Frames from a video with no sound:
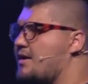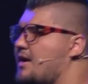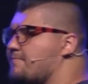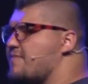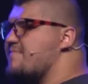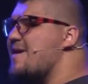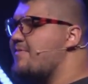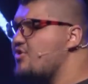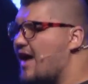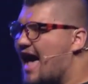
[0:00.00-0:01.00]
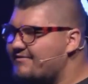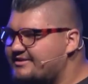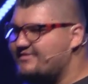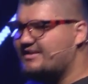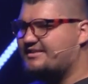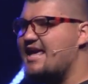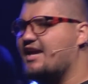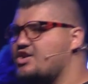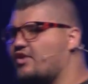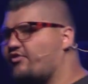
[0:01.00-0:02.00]
but maybe you haven't even
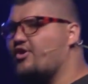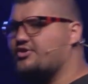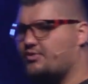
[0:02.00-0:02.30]
taken your first